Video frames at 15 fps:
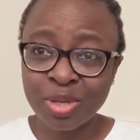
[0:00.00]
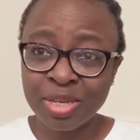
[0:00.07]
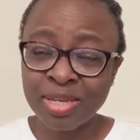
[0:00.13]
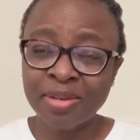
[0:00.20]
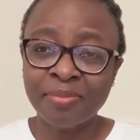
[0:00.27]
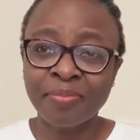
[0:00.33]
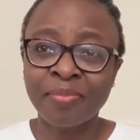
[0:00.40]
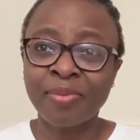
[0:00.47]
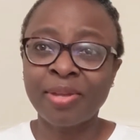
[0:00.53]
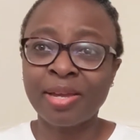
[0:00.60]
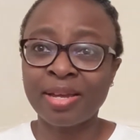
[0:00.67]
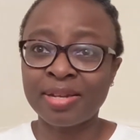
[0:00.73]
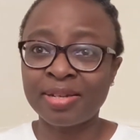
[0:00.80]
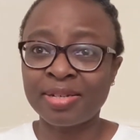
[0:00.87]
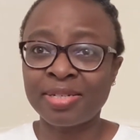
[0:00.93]
week,
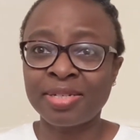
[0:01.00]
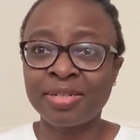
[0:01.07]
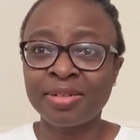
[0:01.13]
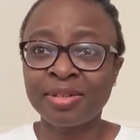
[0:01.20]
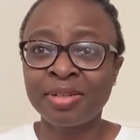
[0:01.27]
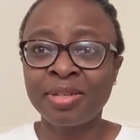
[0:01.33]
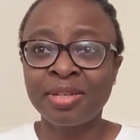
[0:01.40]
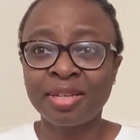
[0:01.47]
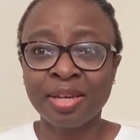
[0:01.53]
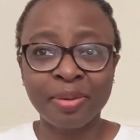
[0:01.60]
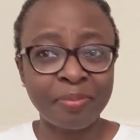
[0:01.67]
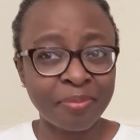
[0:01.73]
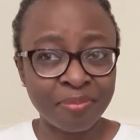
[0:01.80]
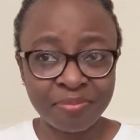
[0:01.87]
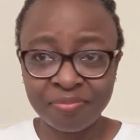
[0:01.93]
and yeah,
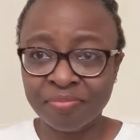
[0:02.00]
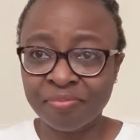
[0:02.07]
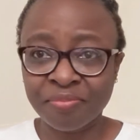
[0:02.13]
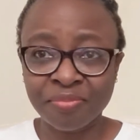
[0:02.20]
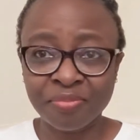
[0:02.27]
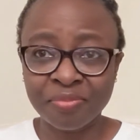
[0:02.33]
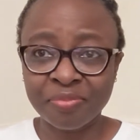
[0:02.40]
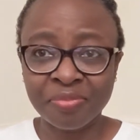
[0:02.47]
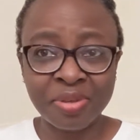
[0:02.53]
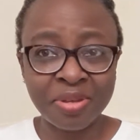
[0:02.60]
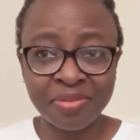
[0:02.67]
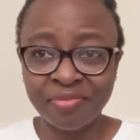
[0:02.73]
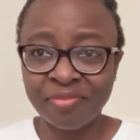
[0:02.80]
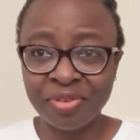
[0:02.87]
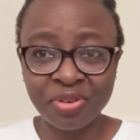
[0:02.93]

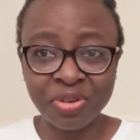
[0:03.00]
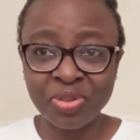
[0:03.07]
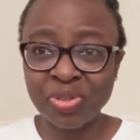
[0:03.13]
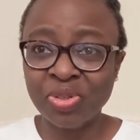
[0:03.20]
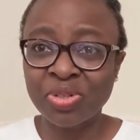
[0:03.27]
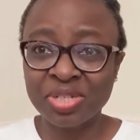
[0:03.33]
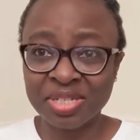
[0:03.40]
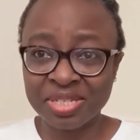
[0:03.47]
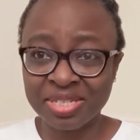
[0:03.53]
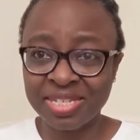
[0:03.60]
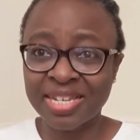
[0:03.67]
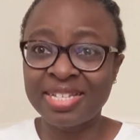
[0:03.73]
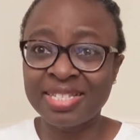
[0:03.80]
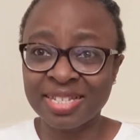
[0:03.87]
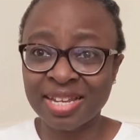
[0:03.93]
various studies
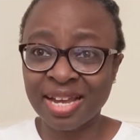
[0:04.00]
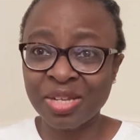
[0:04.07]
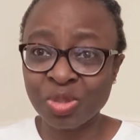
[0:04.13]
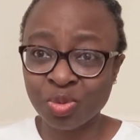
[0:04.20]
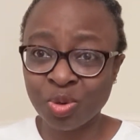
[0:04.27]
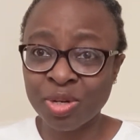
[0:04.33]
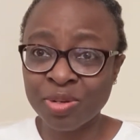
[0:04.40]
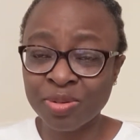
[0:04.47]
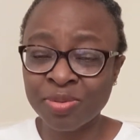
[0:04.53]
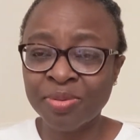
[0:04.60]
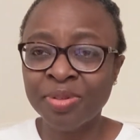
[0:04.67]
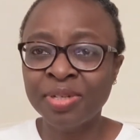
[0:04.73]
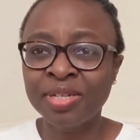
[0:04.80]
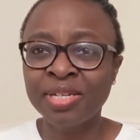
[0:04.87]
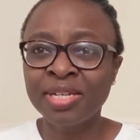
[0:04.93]
say it as well,
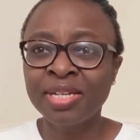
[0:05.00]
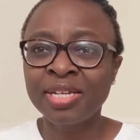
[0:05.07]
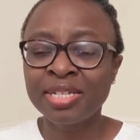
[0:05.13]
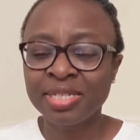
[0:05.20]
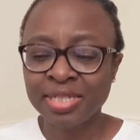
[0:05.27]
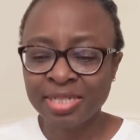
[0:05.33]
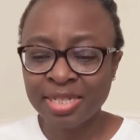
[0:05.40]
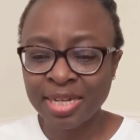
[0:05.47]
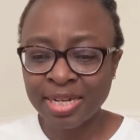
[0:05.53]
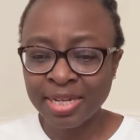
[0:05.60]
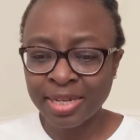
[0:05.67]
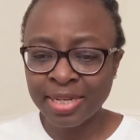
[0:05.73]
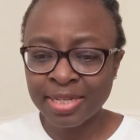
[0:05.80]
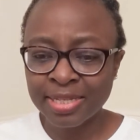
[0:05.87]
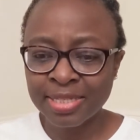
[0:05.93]

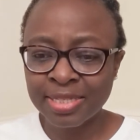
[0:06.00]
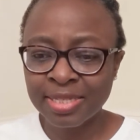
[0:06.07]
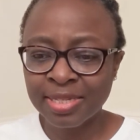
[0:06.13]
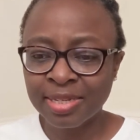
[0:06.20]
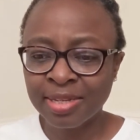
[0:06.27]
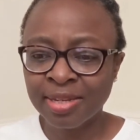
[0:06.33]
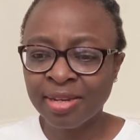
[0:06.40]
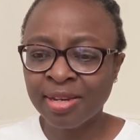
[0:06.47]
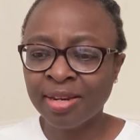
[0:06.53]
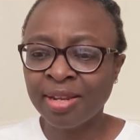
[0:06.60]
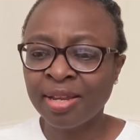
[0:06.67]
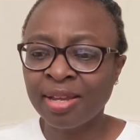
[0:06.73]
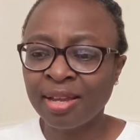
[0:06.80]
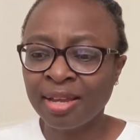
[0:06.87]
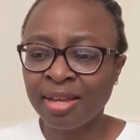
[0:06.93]
diet
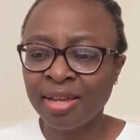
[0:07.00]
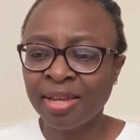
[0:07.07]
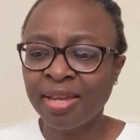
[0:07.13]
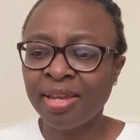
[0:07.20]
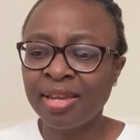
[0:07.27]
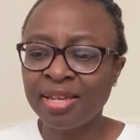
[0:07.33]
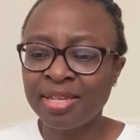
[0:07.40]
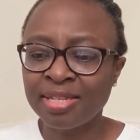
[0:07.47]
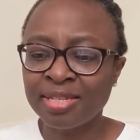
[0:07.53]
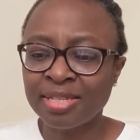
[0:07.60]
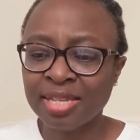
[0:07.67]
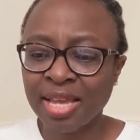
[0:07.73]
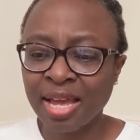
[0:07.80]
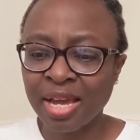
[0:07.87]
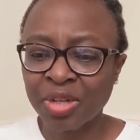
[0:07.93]

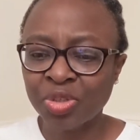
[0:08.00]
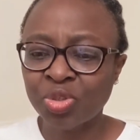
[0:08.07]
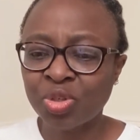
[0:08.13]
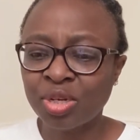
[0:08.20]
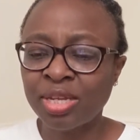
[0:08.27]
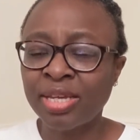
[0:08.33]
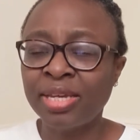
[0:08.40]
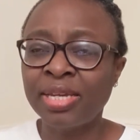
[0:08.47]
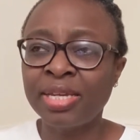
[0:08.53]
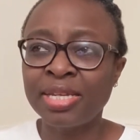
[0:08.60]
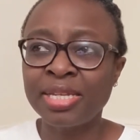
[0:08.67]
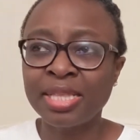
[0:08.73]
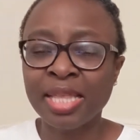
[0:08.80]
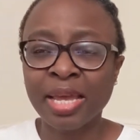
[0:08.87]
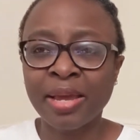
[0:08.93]
is actually
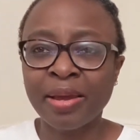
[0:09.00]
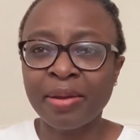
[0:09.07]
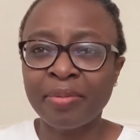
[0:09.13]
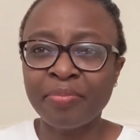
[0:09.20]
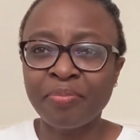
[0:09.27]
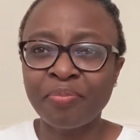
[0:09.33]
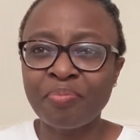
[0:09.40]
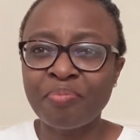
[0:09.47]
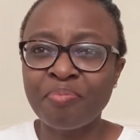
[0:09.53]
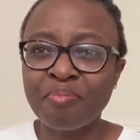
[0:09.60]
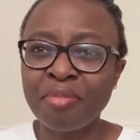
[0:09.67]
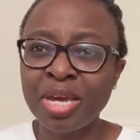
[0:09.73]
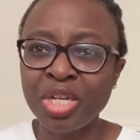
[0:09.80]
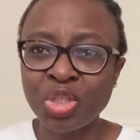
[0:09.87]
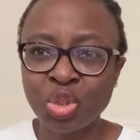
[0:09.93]
the
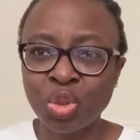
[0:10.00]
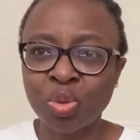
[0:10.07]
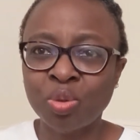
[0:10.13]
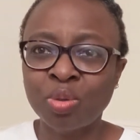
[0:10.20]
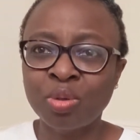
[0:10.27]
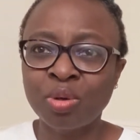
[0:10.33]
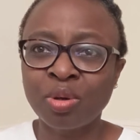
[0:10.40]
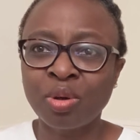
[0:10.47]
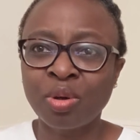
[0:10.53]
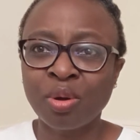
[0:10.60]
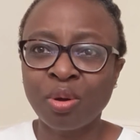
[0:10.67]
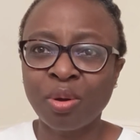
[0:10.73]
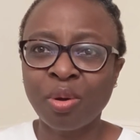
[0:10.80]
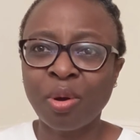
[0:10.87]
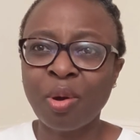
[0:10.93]
major
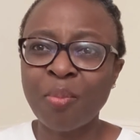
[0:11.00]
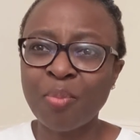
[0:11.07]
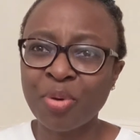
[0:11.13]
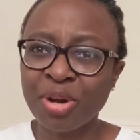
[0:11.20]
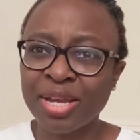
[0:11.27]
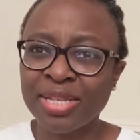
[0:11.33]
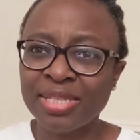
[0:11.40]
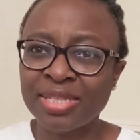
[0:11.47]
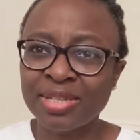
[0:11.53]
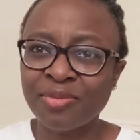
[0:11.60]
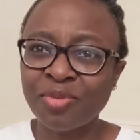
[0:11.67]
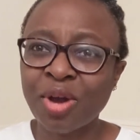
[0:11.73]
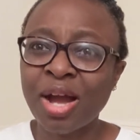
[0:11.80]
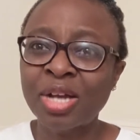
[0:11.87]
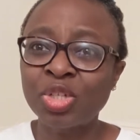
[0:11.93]
component
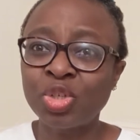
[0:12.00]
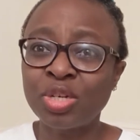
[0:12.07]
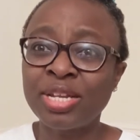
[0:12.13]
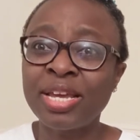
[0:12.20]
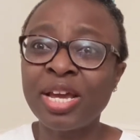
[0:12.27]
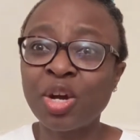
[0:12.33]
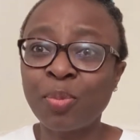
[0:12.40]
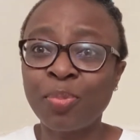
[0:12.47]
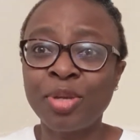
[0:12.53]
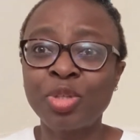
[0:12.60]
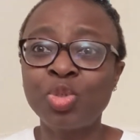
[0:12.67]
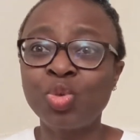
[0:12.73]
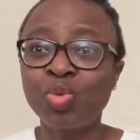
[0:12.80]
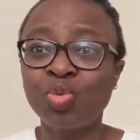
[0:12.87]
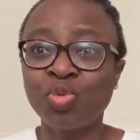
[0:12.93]
for actually
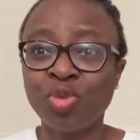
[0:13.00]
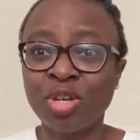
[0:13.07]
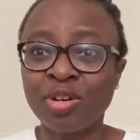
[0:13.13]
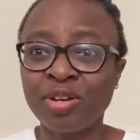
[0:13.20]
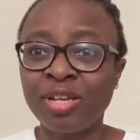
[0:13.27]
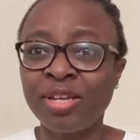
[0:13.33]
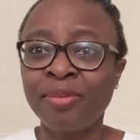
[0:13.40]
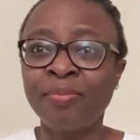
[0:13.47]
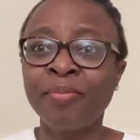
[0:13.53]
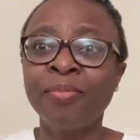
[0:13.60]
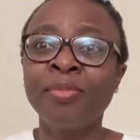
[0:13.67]
helping to vary